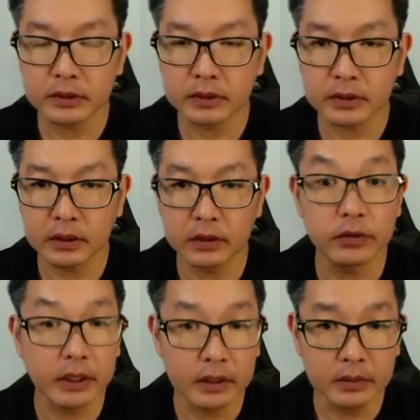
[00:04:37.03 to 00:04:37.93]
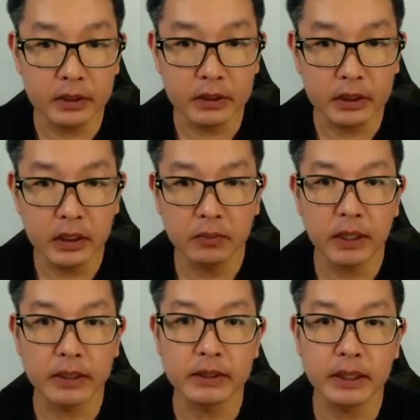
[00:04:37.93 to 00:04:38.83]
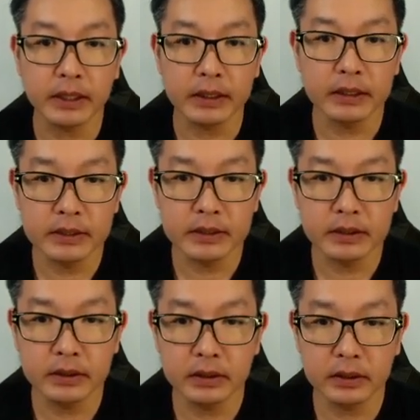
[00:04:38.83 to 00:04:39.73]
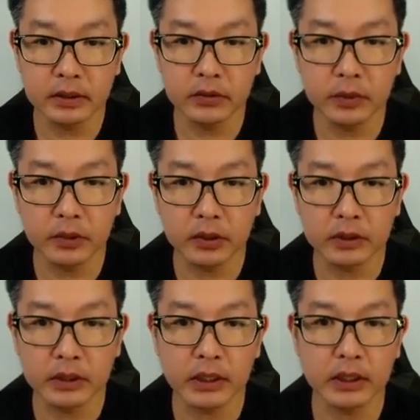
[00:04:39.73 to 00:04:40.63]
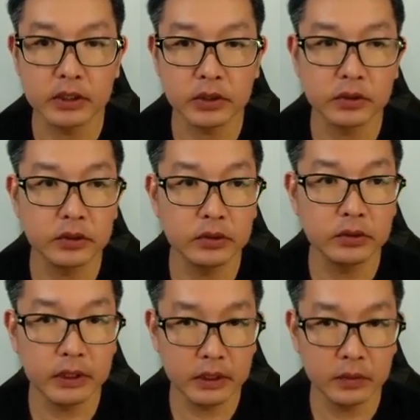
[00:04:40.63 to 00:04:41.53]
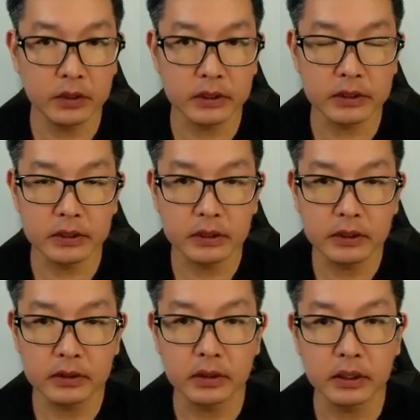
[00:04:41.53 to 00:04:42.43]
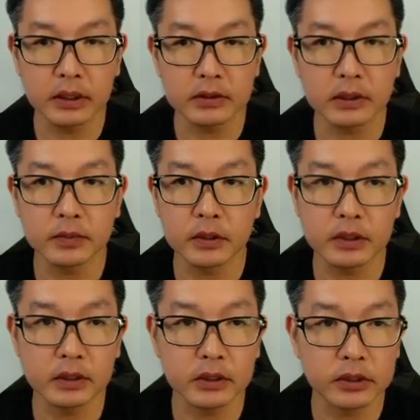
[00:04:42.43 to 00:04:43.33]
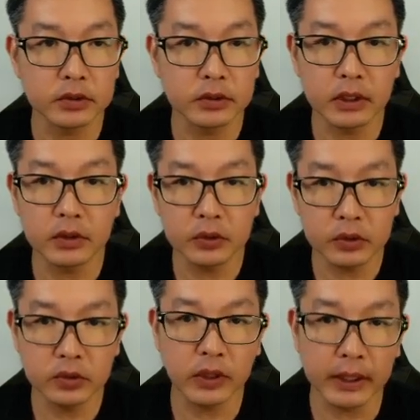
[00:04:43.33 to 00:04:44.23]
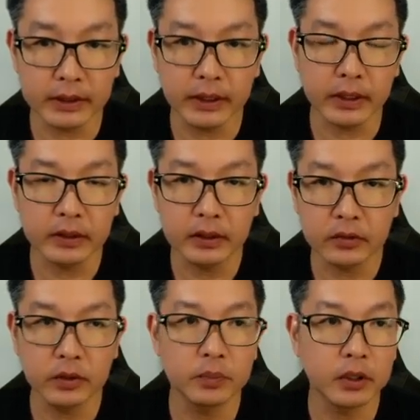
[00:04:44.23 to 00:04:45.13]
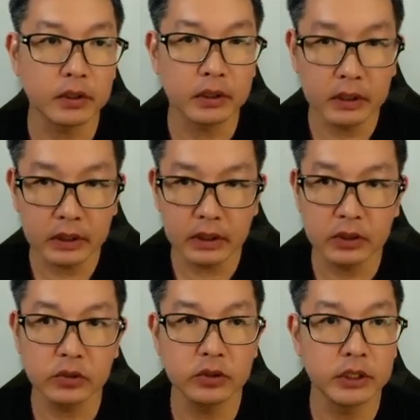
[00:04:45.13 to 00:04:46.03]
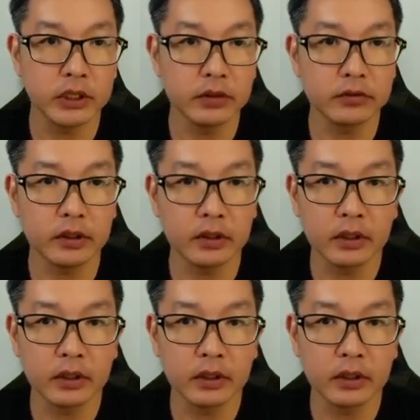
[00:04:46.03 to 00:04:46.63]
available, but there isn't a report that can show you keywords. Okay, so I'm gonna show you how to add that report into GA4.